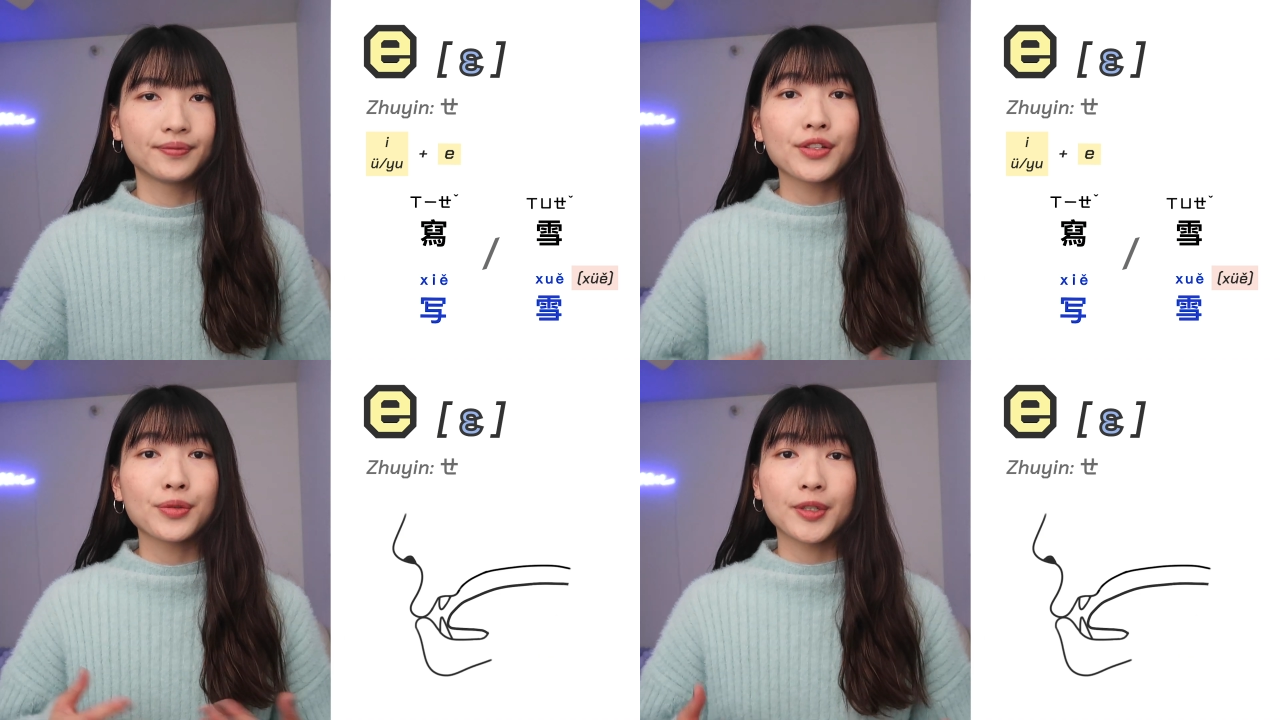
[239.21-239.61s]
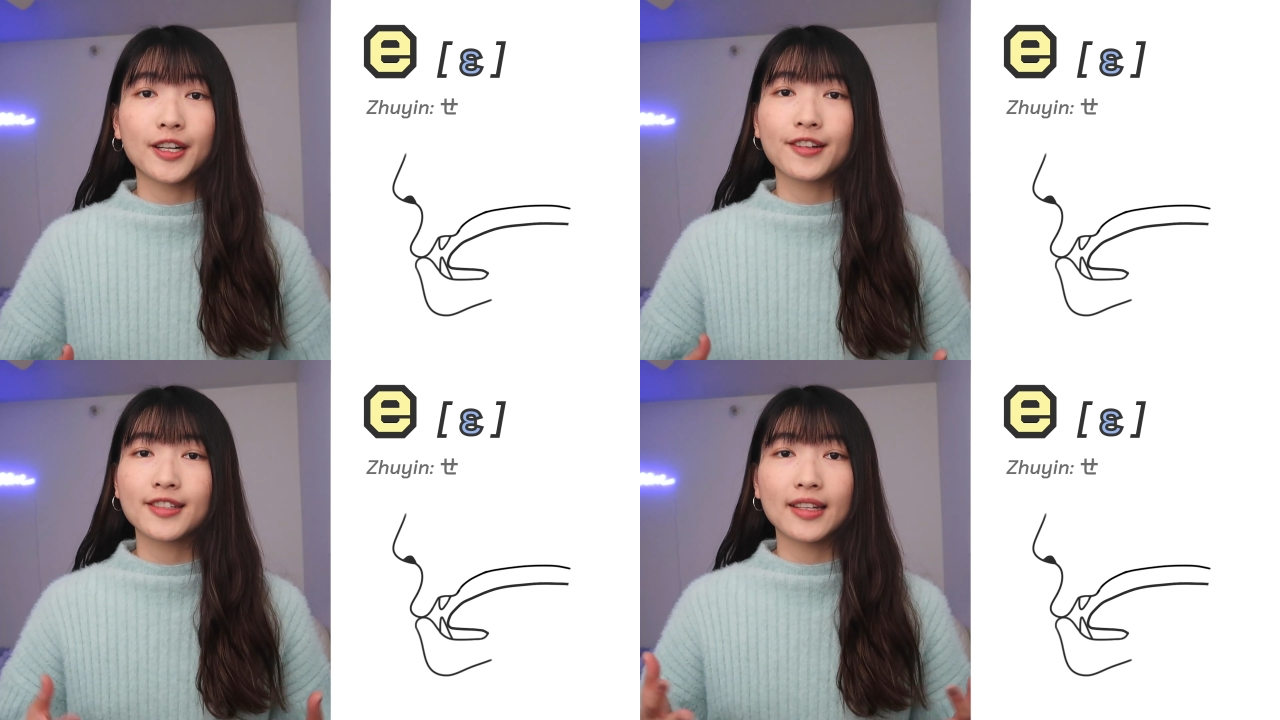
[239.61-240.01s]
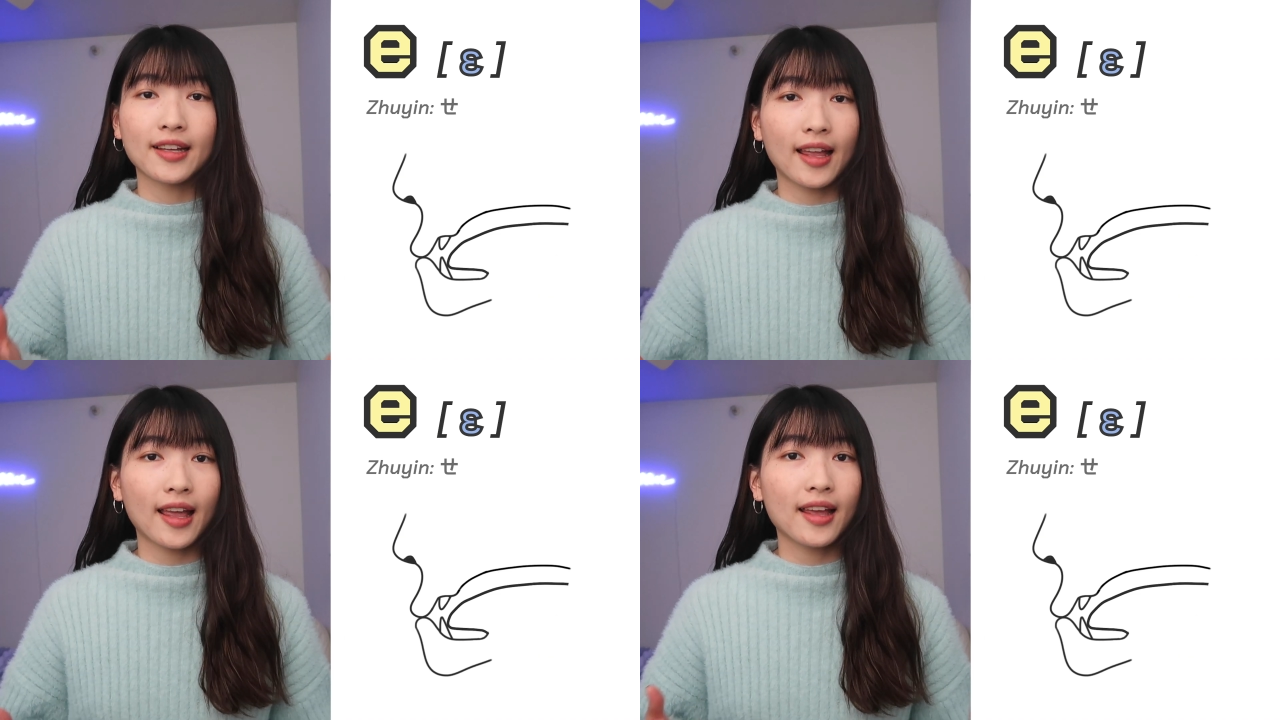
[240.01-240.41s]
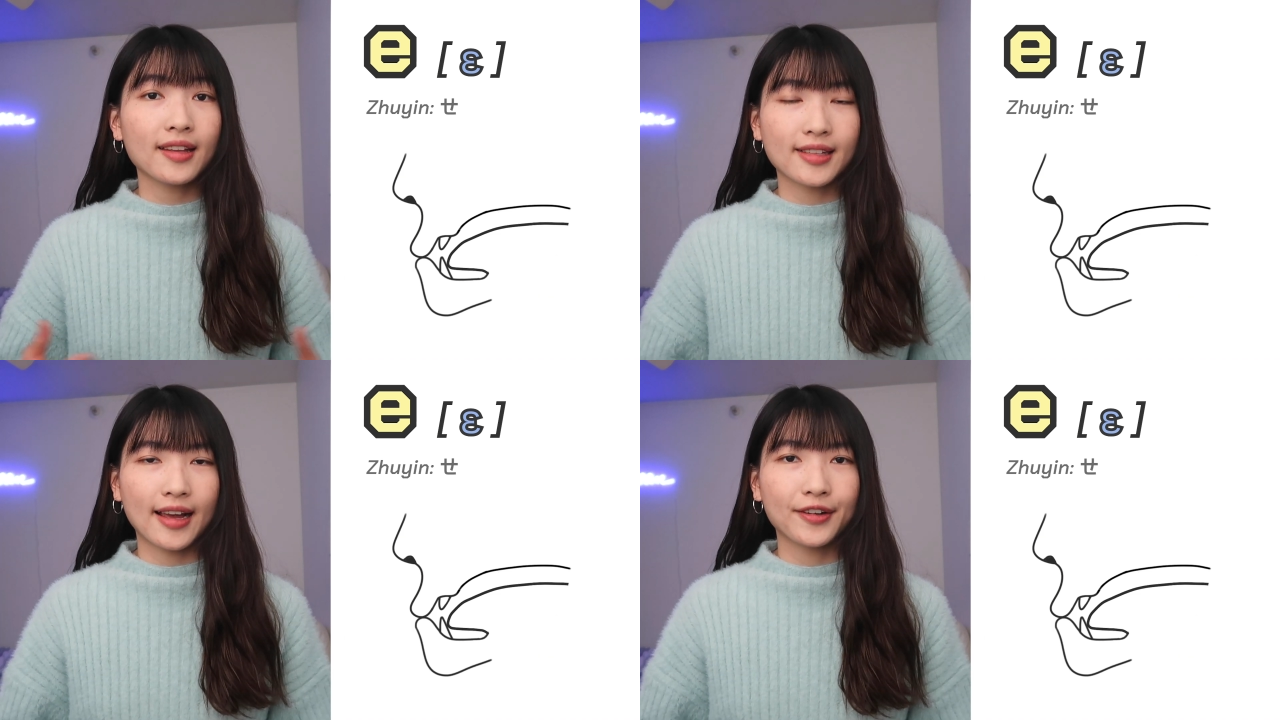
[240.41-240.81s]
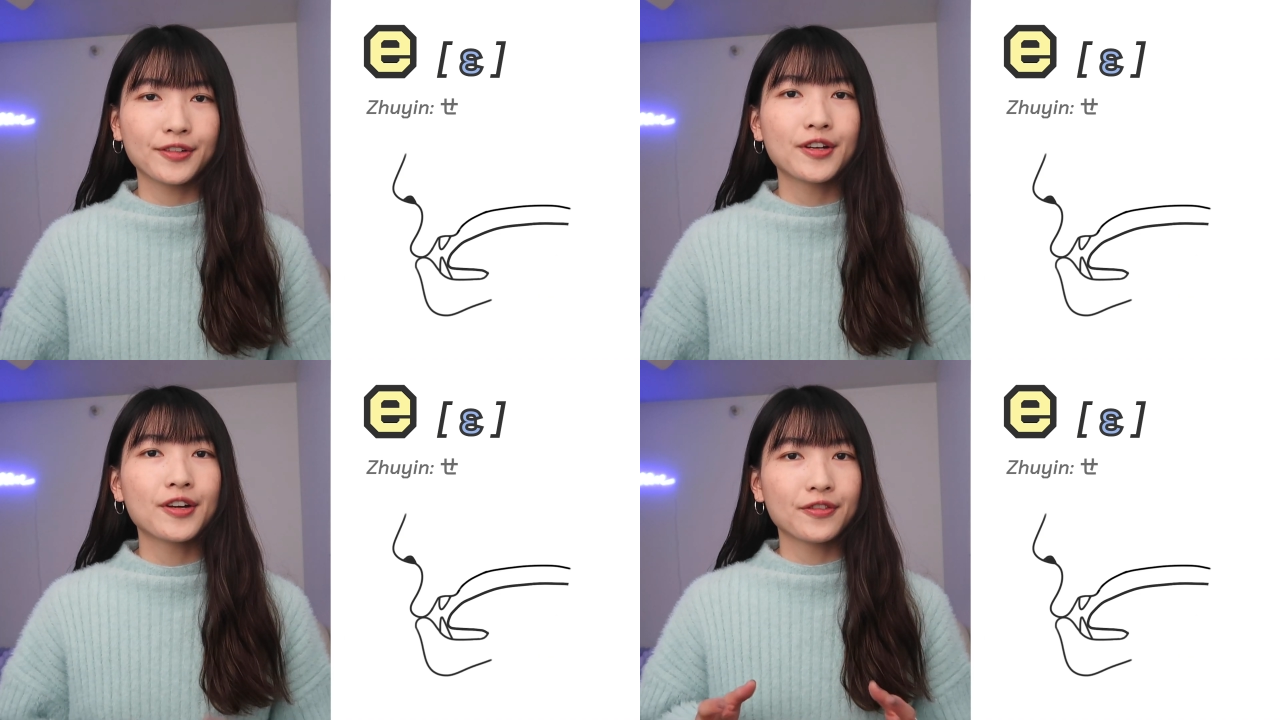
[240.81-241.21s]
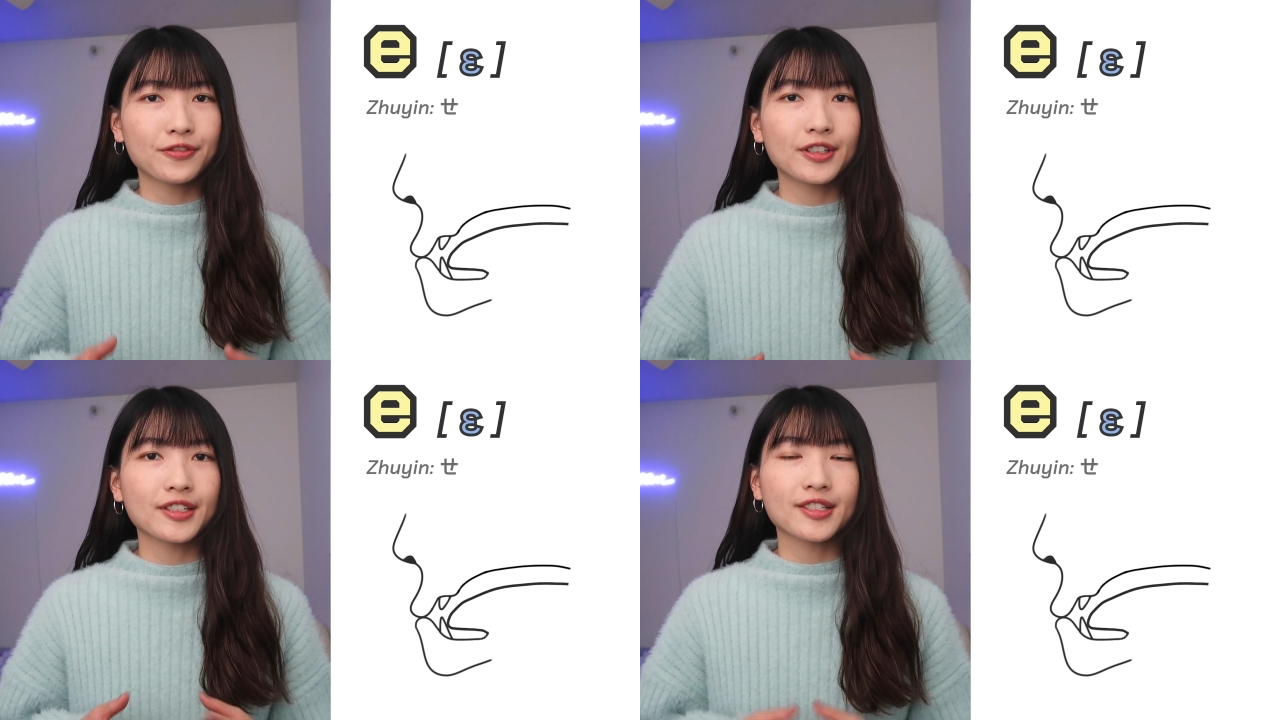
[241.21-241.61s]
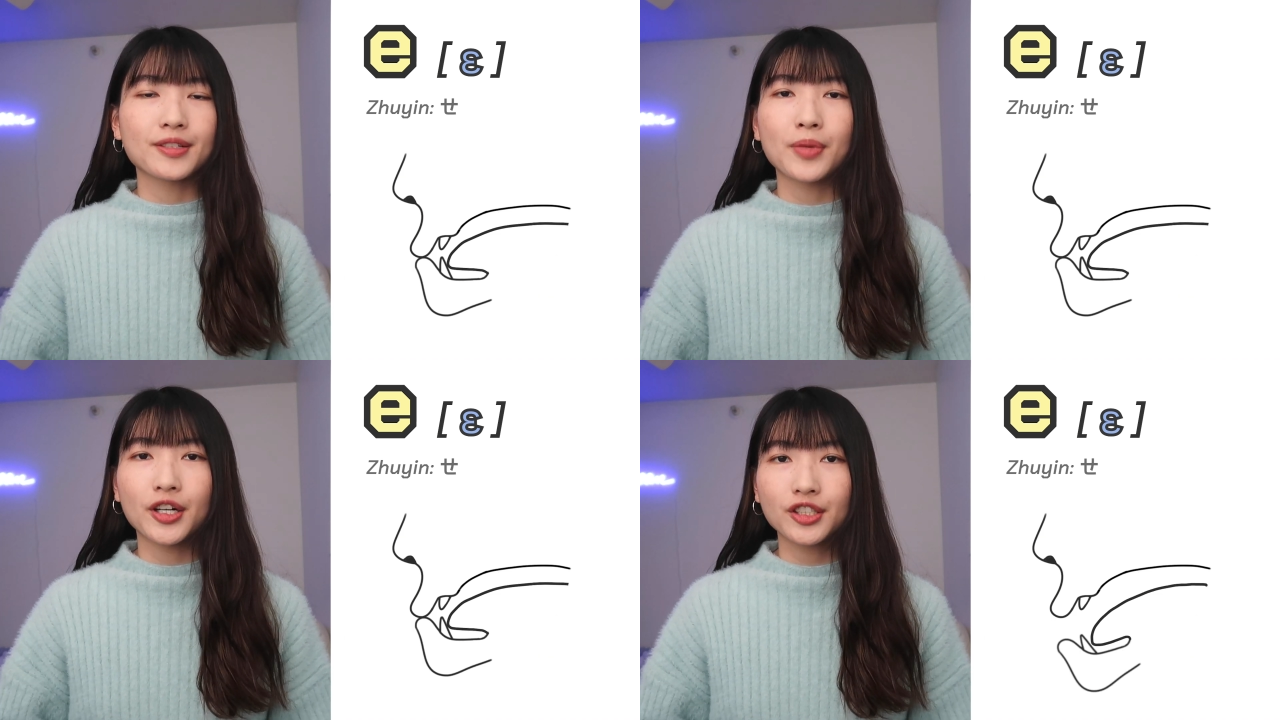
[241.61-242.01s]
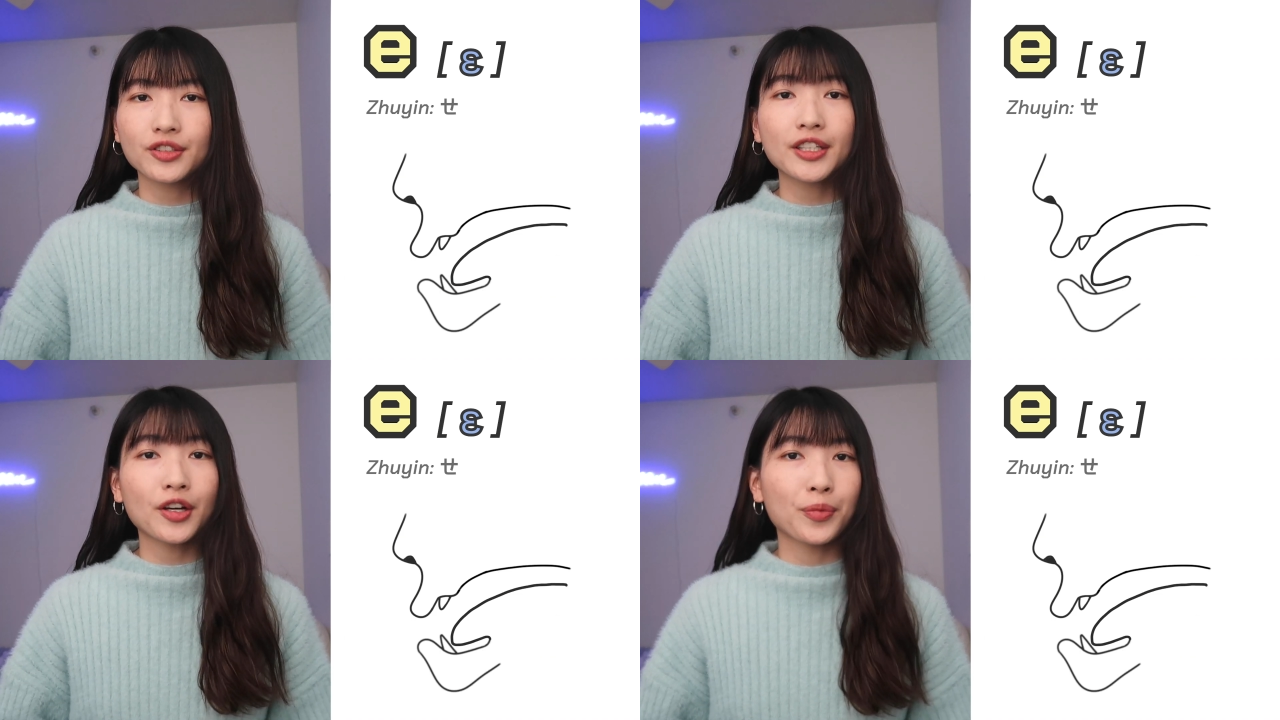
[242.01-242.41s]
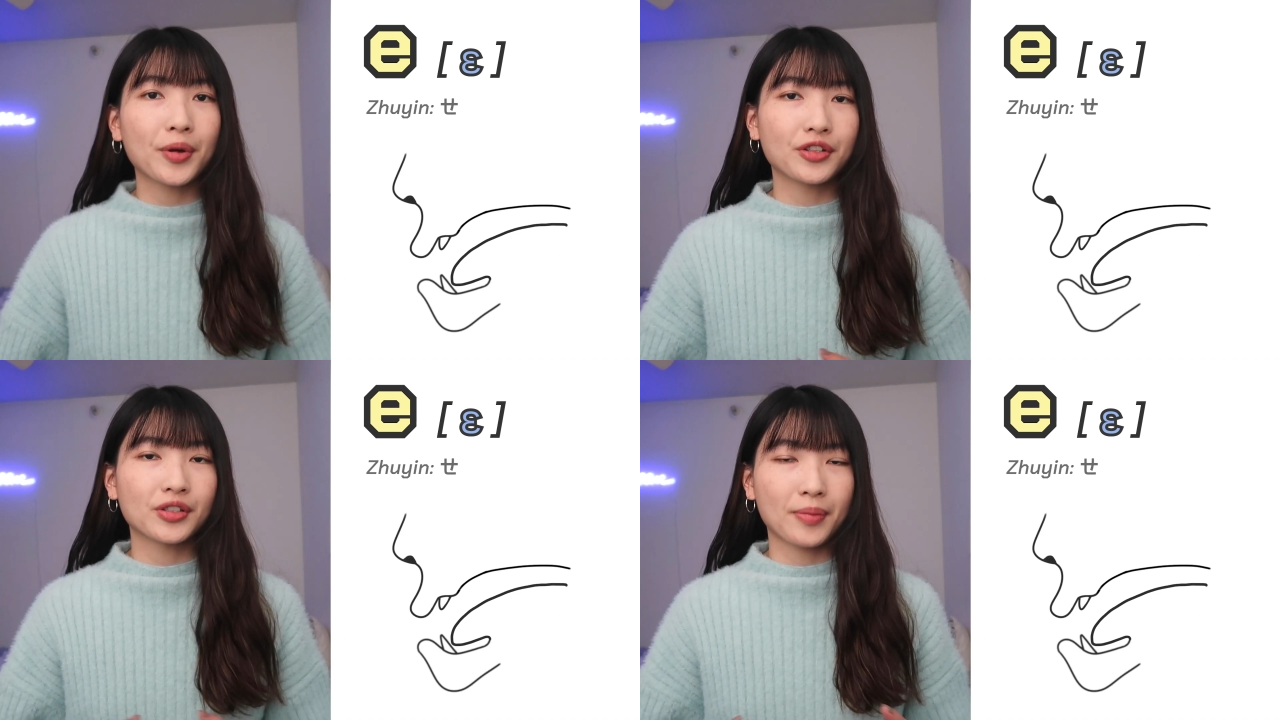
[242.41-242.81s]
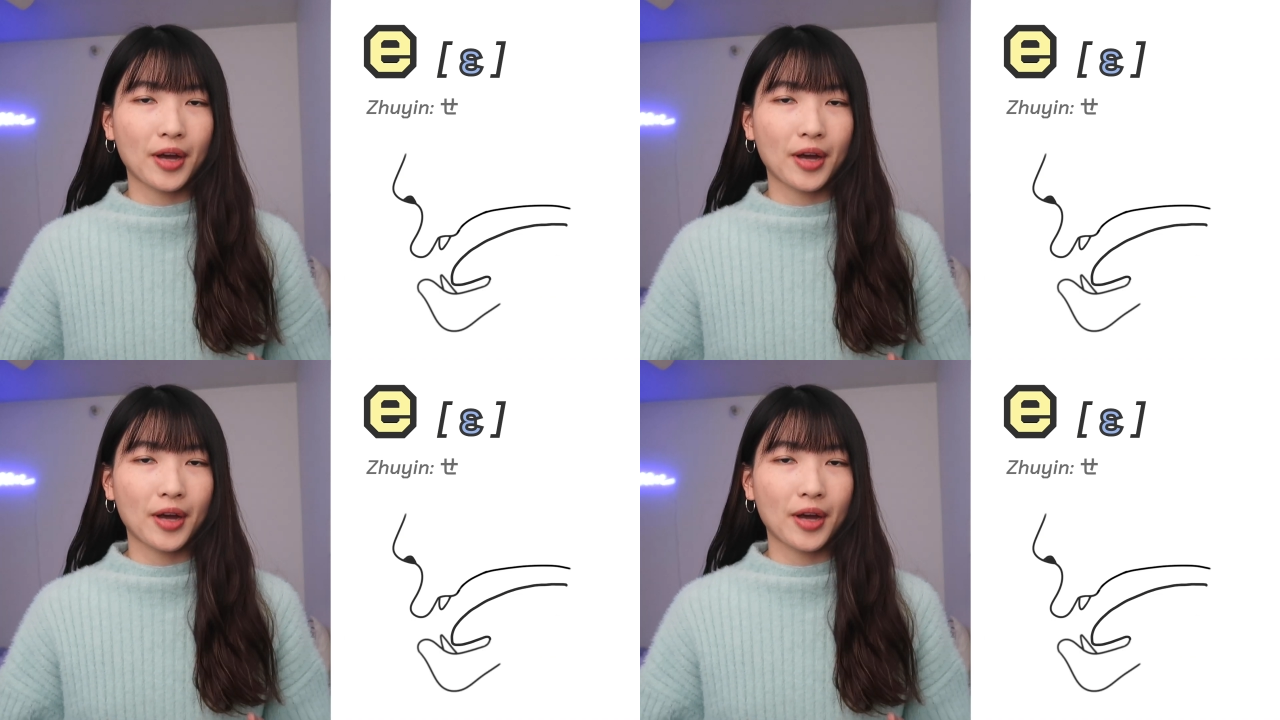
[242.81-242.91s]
To pronounce the e sound, first partially open your